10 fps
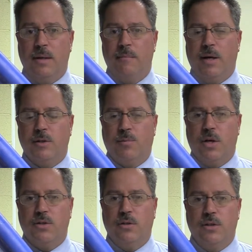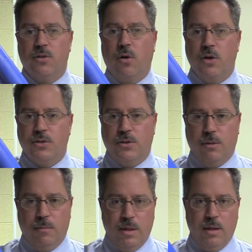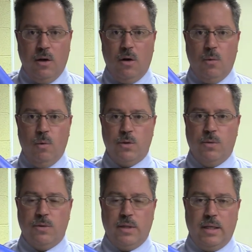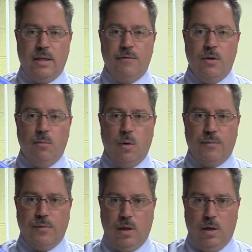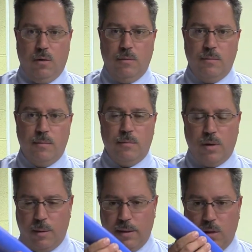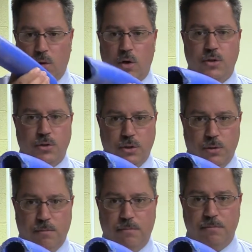pounds pressure in this large tube. Which one's going to give you more flow? Probably the larger tube,